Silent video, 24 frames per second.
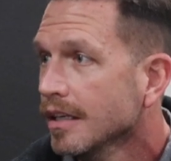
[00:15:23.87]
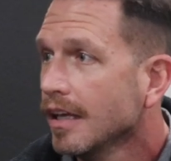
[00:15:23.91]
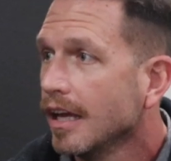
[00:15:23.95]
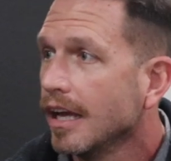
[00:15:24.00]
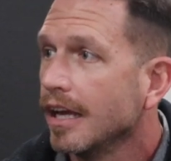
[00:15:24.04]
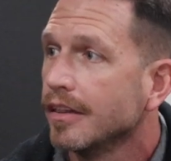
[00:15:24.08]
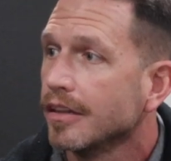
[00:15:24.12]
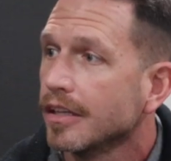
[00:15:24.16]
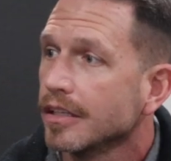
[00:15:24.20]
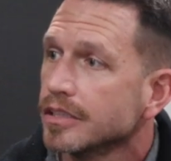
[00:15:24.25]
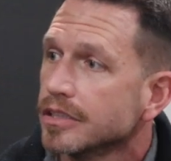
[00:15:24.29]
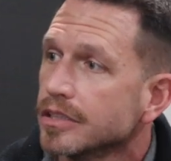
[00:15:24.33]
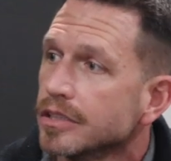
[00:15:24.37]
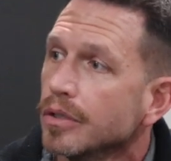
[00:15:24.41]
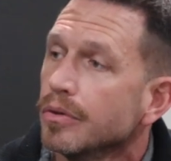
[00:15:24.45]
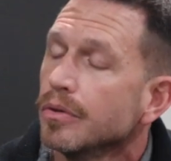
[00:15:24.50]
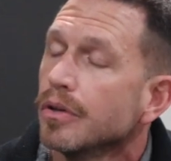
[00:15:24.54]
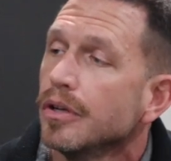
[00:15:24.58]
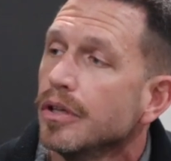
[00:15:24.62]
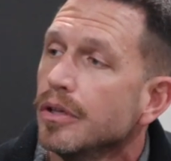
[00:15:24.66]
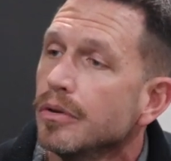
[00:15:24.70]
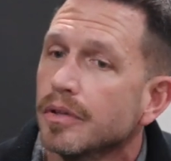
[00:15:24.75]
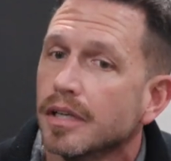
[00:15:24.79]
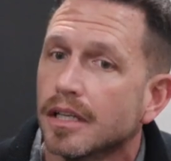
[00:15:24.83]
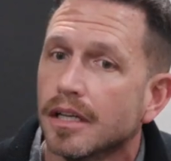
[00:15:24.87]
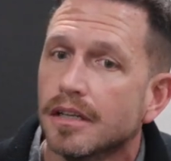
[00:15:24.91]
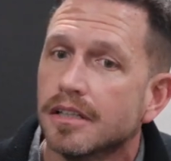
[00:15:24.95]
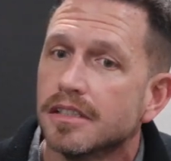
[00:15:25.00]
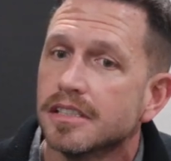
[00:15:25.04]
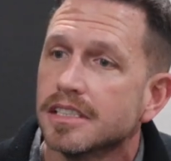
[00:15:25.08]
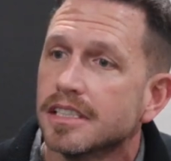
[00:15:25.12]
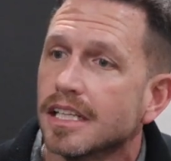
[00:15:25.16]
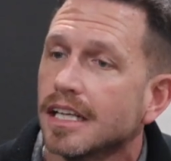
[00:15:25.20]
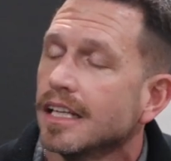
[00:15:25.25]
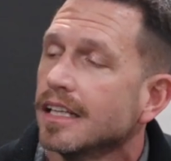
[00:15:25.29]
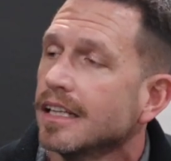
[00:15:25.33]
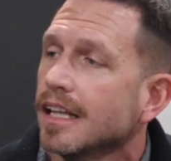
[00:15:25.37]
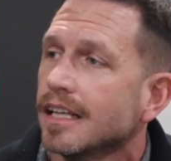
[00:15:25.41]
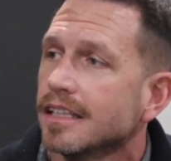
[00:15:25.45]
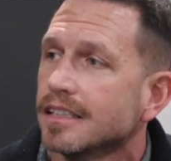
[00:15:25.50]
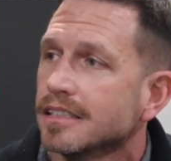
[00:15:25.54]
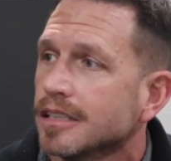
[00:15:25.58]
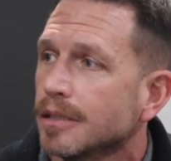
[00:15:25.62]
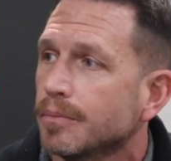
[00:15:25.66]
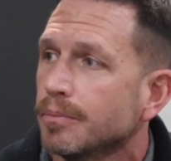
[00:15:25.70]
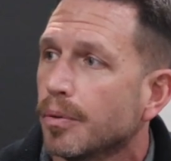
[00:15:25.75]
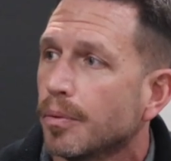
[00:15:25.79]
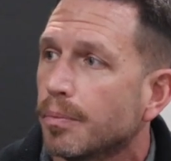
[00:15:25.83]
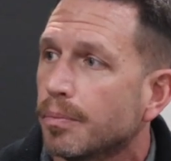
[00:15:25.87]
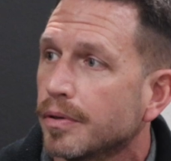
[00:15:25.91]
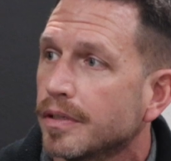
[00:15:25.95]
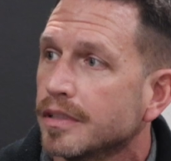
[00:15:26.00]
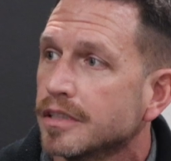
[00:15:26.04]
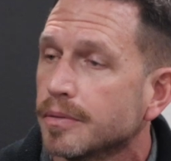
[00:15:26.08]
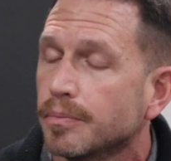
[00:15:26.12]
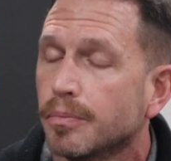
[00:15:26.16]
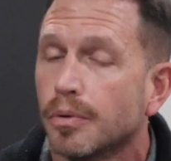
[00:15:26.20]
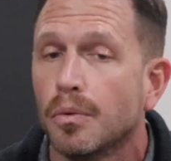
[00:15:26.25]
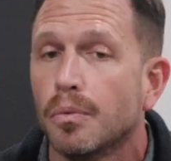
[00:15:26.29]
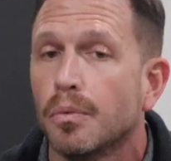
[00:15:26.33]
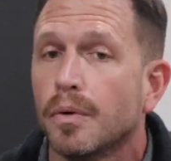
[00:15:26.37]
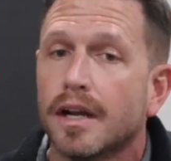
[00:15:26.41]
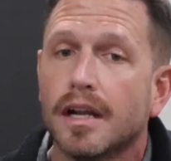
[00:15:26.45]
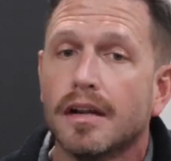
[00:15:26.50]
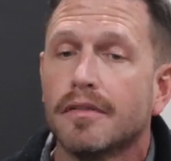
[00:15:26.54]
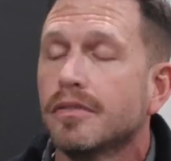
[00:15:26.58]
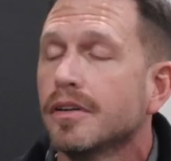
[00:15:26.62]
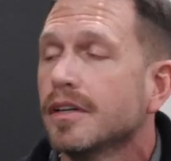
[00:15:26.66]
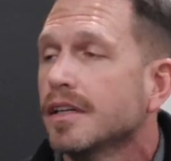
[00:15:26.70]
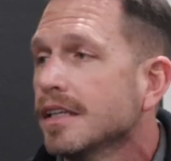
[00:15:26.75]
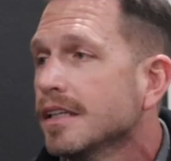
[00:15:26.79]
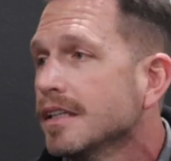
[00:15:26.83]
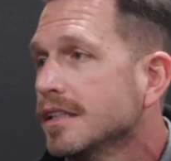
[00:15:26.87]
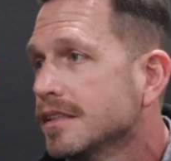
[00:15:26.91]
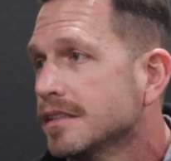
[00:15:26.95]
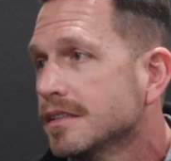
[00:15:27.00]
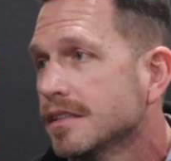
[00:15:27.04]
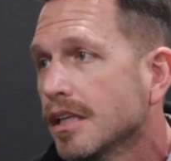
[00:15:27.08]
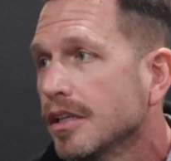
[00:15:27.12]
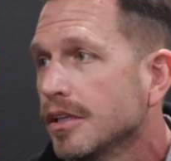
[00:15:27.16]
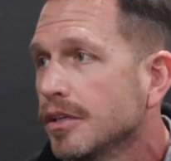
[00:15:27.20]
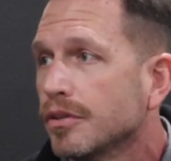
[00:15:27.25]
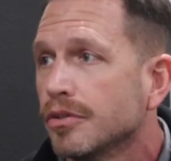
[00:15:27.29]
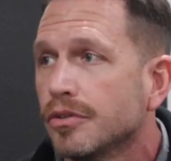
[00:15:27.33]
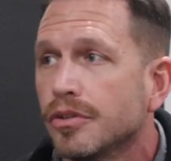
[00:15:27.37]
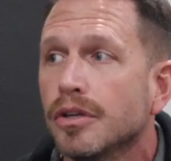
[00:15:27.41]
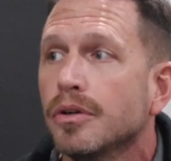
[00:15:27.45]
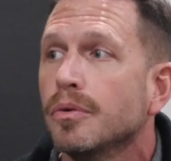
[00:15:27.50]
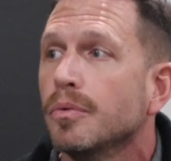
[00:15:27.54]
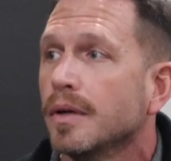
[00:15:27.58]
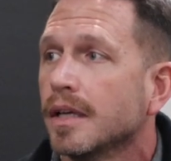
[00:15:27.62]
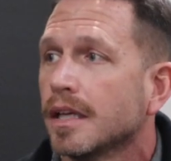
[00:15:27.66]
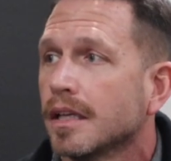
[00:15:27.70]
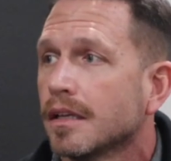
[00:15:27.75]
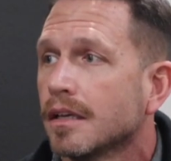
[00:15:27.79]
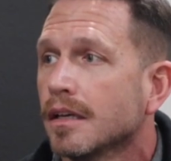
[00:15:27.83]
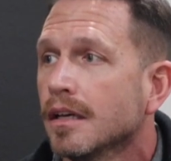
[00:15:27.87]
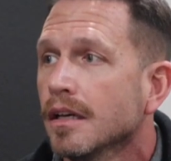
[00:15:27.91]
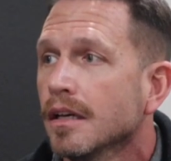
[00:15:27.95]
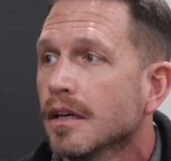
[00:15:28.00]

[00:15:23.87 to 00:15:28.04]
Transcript: And the sooner you can understand that simple principle, whatever it is that you're doing